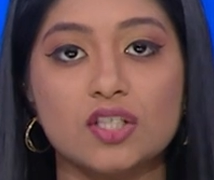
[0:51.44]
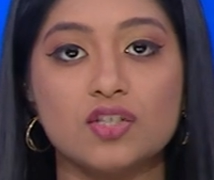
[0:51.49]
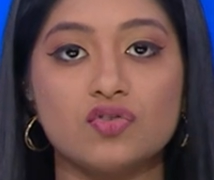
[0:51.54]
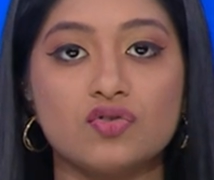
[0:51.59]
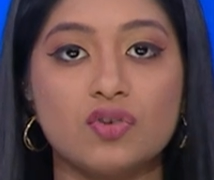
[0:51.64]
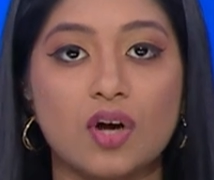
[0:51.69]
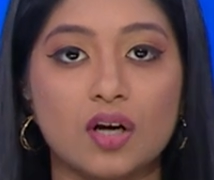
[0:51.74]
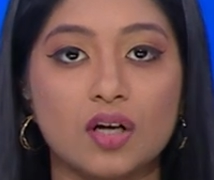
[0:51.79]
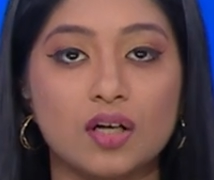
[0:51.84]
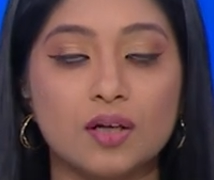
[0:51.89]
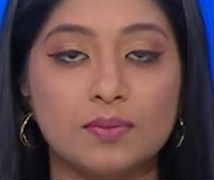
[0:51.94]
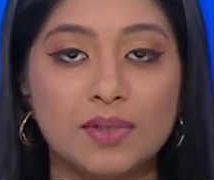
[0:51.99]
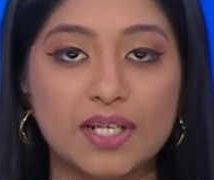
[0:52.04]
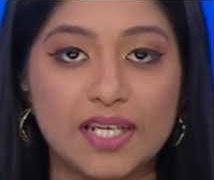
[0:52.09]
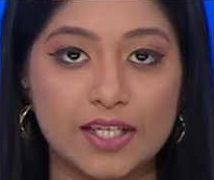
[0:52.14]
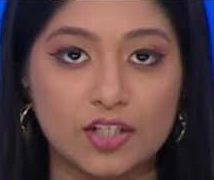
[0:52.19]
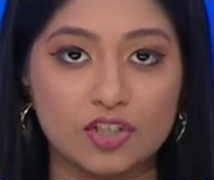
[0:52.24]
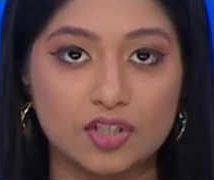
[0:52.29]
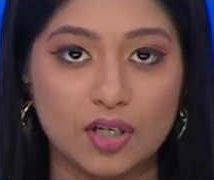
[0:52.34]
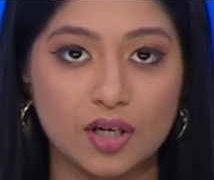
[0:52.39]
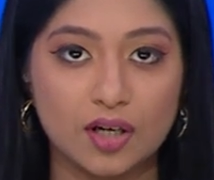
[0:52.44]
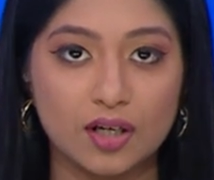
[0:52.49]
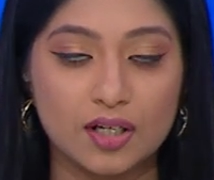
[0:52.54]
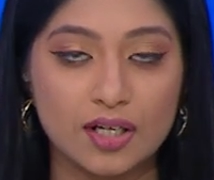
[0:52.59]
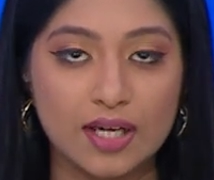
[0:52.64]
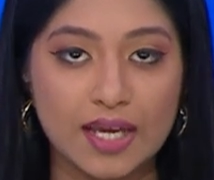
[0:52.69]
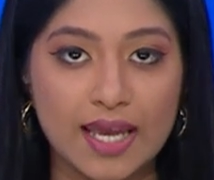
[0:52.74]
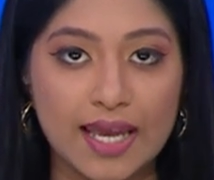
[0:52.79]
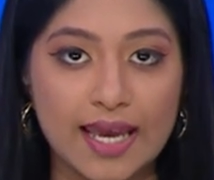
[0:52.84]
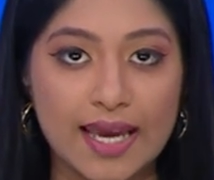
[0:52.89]
struck Malaysia.
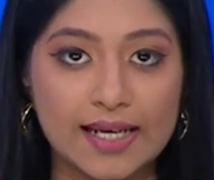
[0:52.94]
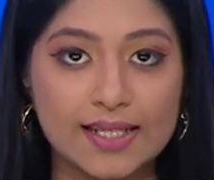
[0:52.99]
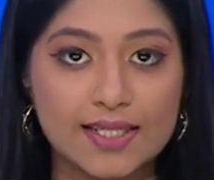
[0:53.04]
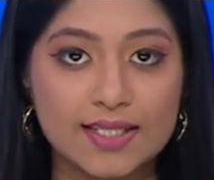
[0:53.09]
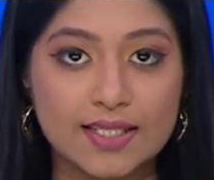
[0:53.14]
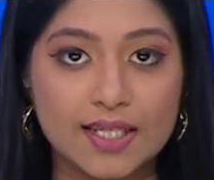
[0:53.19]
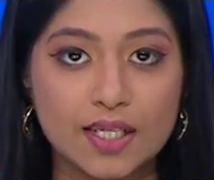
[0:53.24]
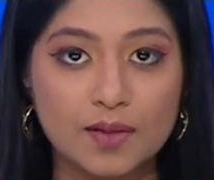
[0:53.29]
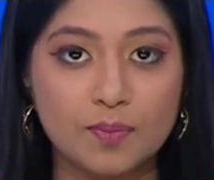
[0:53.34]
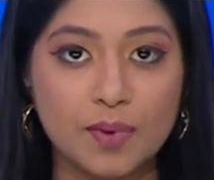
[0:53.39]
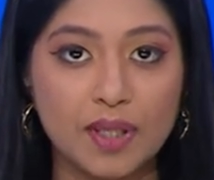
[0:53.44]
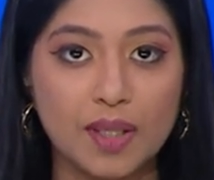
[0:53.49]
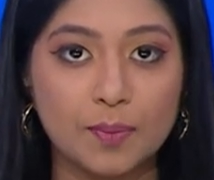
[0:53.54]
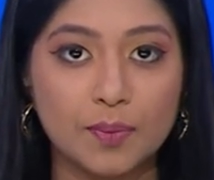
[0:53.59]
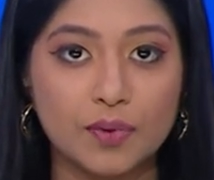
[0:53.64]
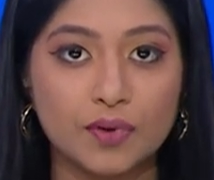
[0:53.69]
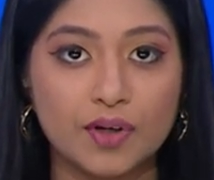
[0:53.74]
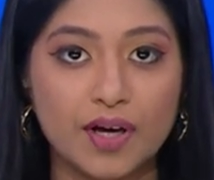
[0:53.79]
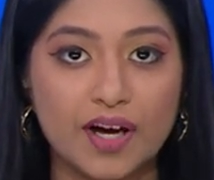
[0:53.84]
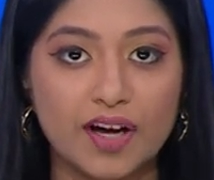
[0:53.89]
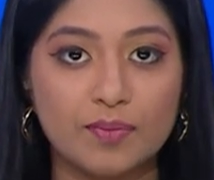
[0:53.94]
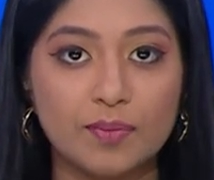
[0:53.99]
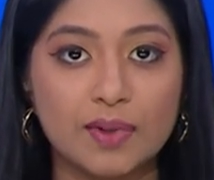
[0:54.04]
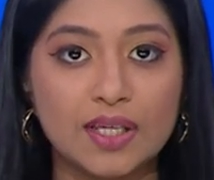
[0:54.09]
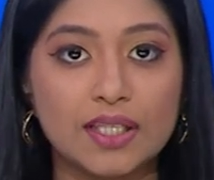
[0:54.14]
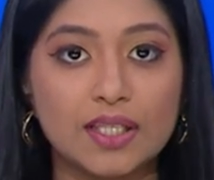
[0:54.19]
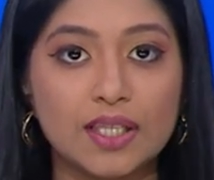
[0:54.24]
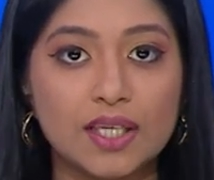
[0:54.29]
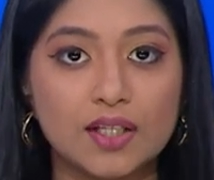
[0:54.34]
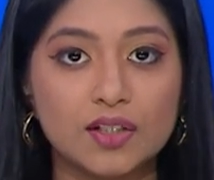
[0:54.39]
At least 10 people have
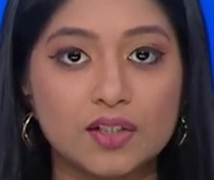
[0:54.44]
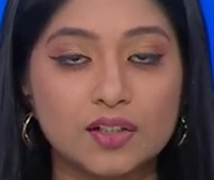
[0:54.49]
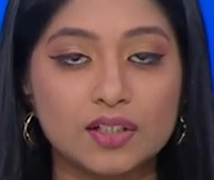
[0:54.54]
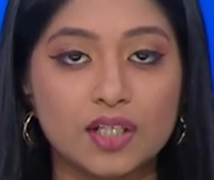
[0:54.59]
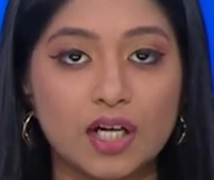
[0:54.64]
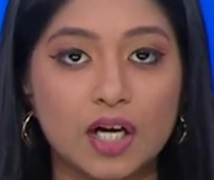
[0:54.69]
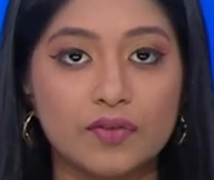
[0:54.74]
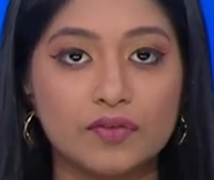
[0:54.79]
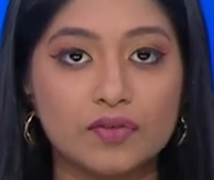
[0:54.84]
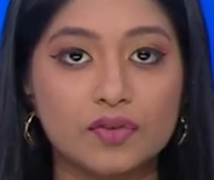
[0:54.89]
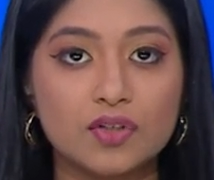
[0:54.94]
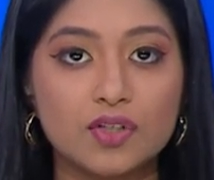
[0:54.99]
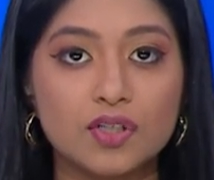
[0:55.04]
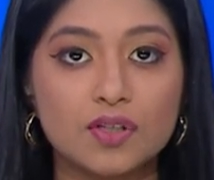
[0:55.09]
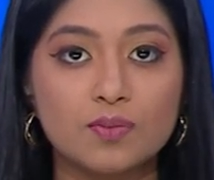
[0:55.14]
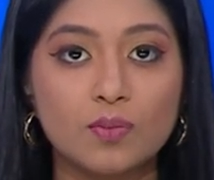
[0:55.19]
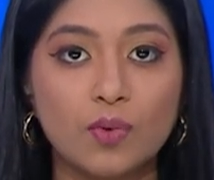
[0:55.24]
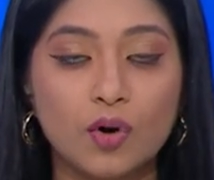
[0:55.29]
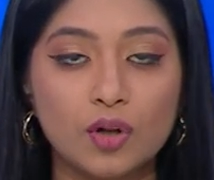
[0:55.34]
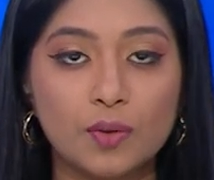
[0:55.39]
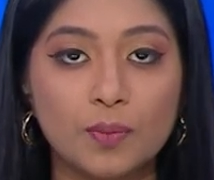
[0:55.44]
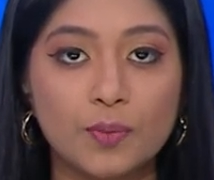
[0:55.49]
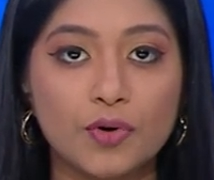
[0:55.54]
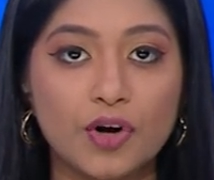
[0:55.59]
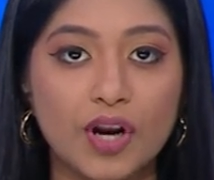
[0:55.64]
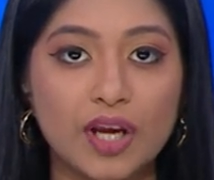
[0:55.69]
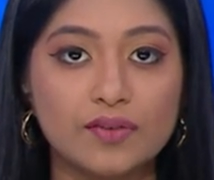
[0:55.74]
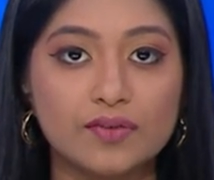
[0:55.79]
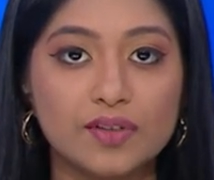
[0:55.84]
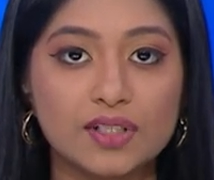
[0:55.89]
been killed after a small
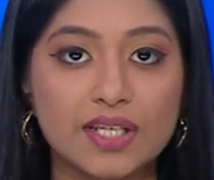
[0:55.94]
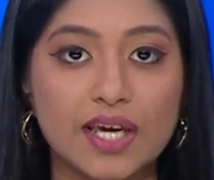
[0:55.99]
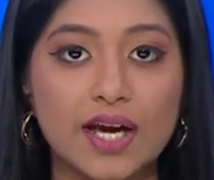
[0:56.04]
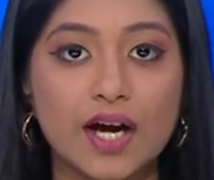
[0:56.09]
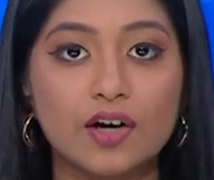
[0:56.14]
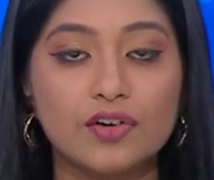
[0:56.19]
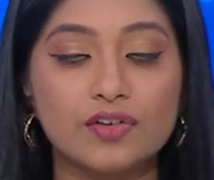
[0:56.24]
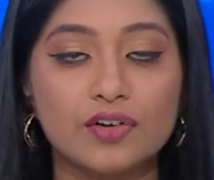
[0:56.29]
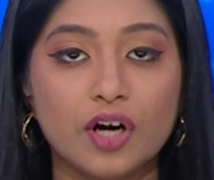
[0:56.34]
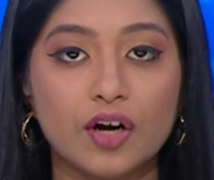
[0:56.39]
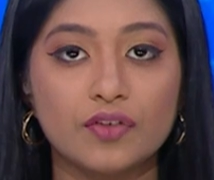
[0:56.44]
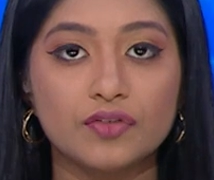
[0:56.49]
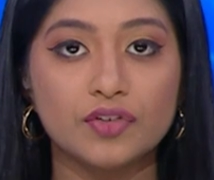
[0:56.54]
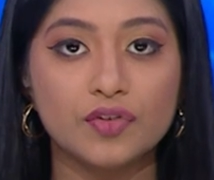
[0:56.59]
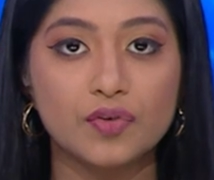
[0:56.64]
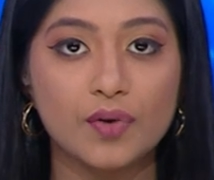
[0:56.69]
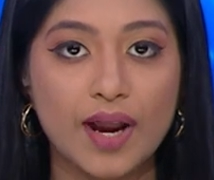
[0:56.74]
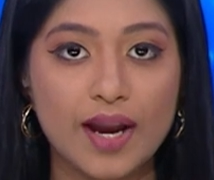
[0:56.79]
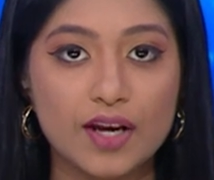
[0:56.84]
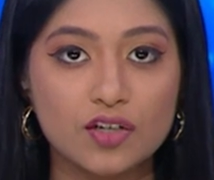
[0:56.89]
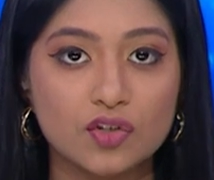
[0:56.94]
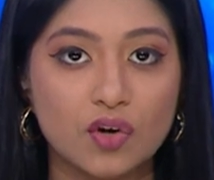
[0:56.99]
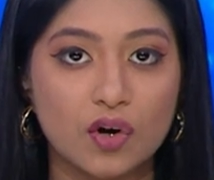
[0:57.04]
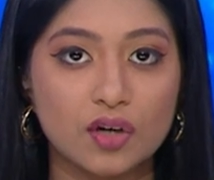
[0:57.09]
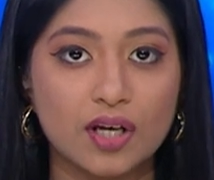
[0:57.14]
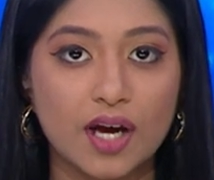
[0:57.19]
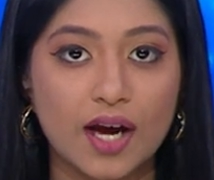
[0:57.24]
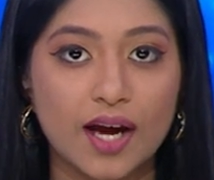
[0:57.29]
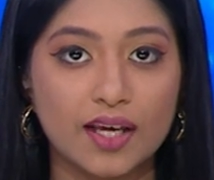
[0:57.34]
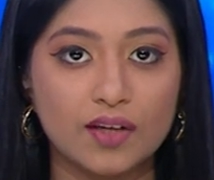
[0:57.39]
private aircraft crash
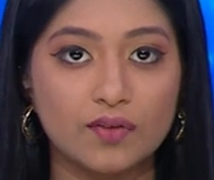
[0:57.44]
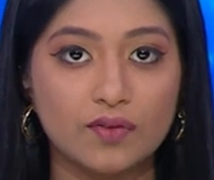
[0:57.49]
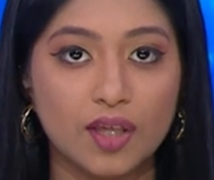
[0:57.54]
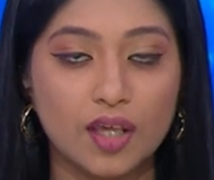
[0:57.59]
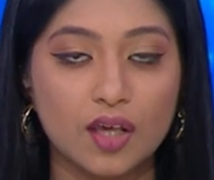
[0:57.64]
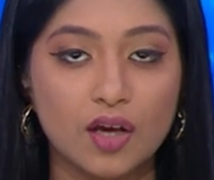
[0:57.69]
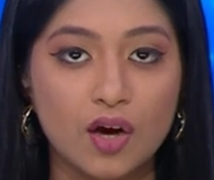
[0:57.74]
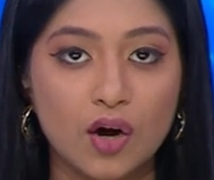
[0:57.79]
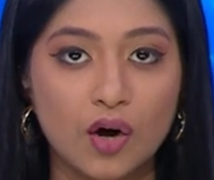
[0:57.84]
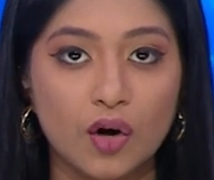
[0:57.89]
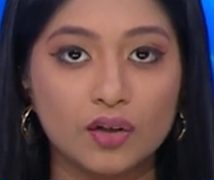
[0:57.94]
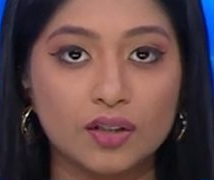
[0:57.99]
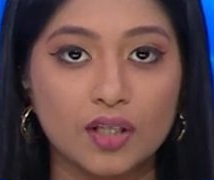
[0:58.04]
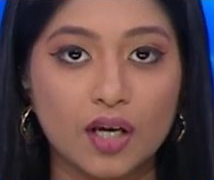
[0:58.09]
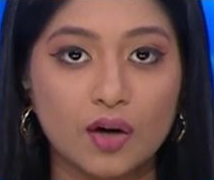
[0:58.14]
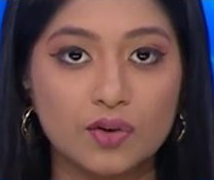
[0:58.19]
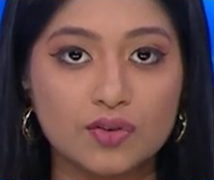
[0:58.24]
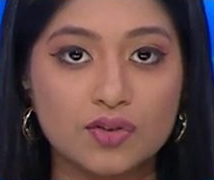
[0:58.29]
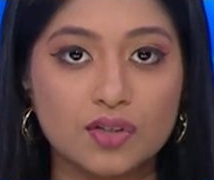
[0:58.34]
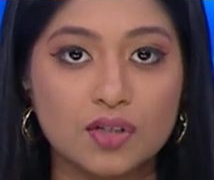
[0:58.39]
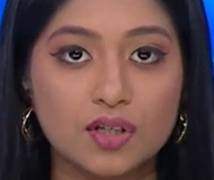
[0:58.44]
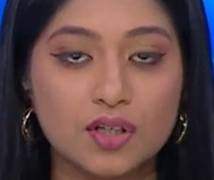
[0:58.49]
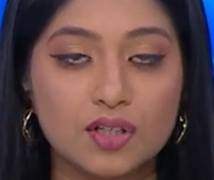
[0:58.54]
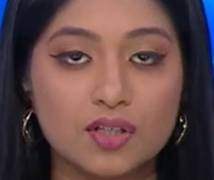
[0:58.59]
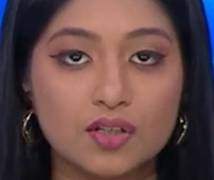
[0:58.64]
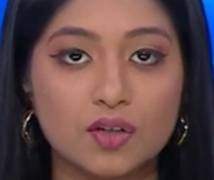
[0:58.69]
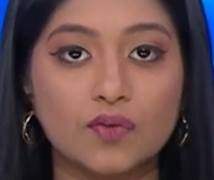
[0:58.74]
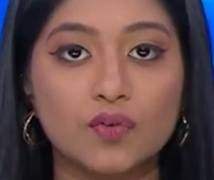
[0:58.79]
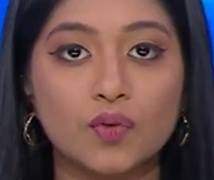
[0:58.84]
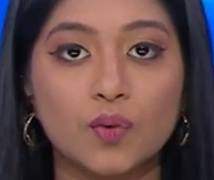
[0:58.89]
on a highway on the
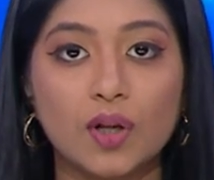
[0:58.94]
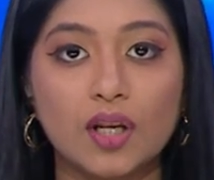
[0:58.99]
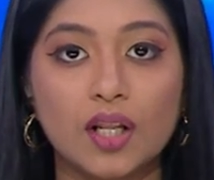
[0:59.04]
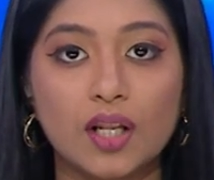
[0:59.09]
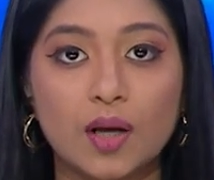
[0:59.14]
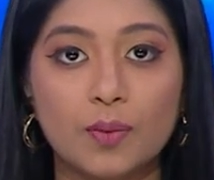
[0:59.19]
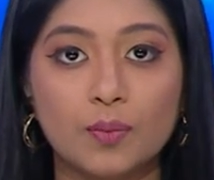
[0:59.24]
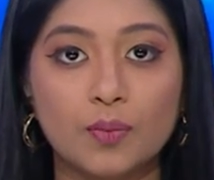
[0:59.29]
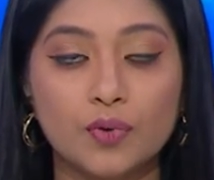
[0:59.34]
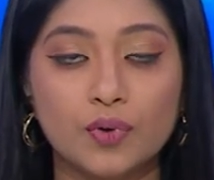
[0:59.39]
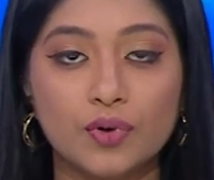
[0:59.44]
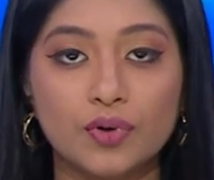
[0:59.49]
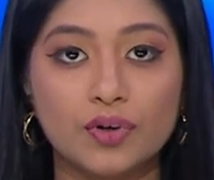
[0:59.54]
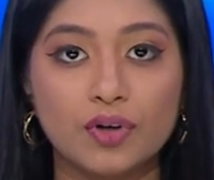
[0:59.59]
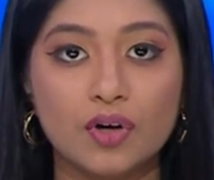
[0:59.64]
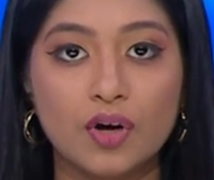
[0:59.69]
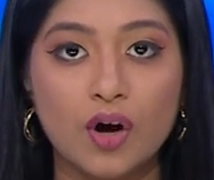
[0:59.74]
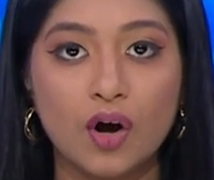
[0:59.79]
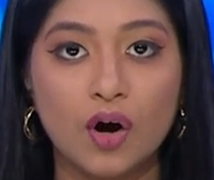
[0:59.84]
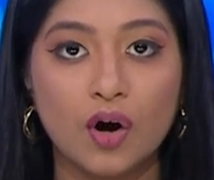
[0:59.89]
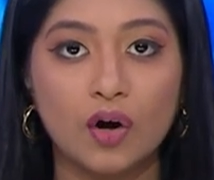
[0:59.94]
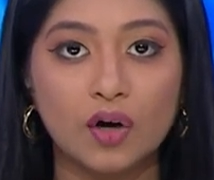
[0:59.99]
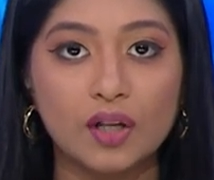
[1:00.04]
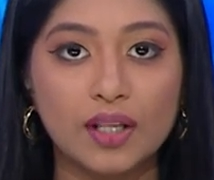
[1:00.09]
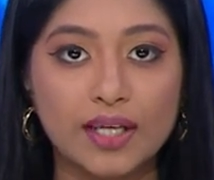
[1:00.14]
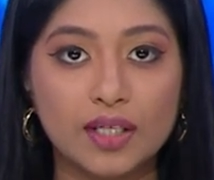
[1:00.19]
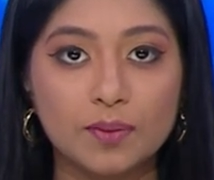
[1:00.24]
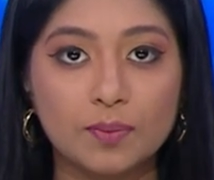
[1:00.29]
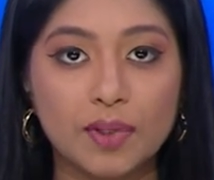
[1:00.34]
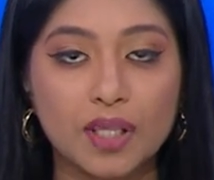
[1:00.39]
outskirts of Kuala Lumpur. All
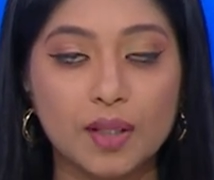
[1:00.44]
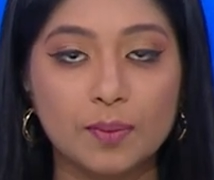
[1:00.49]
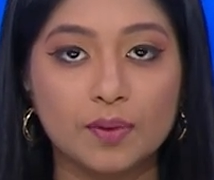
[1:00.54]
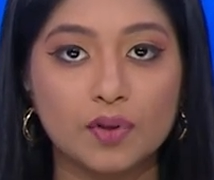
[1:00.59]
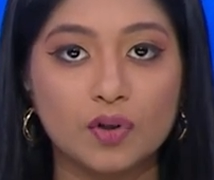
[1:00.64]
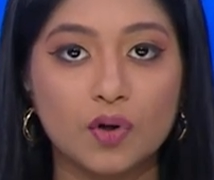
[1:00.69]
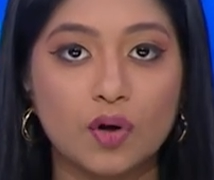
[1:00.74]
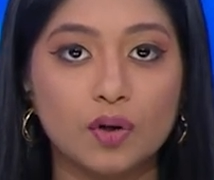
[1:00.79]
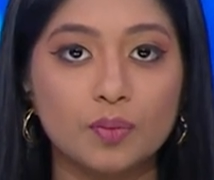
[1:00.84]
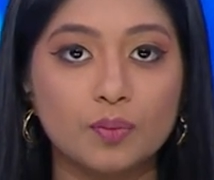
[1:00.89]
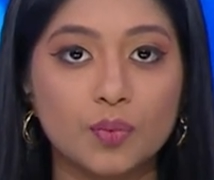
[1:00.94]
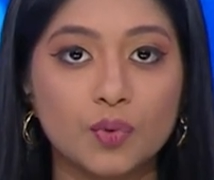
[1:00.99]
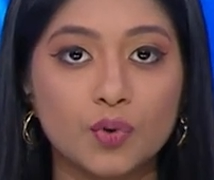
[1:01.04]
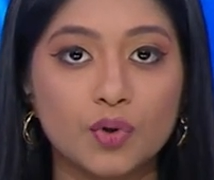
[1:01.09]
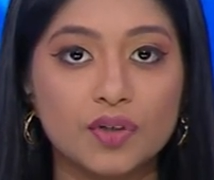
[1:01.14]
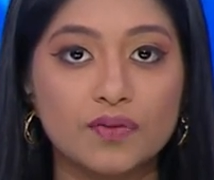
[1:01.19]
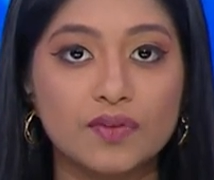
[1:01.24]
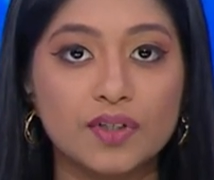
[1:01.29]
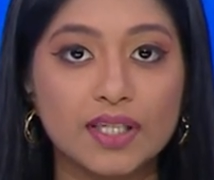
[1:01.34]
8 people on board